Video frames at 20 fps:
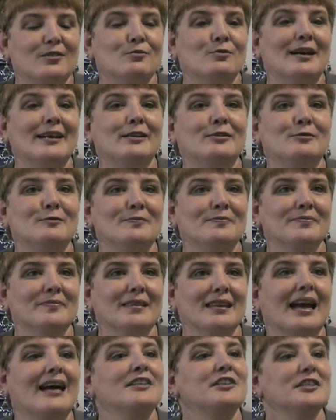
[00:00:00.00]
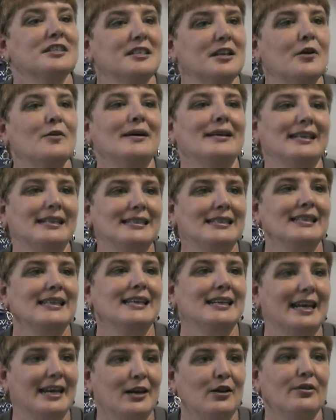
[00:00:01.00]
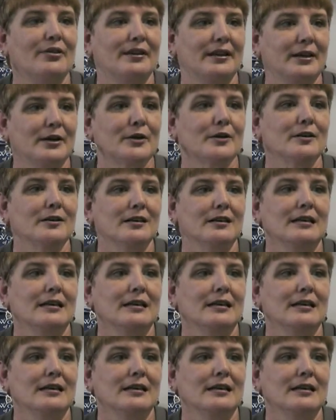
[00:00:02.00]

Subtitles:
Well, I just know I need to get healthier.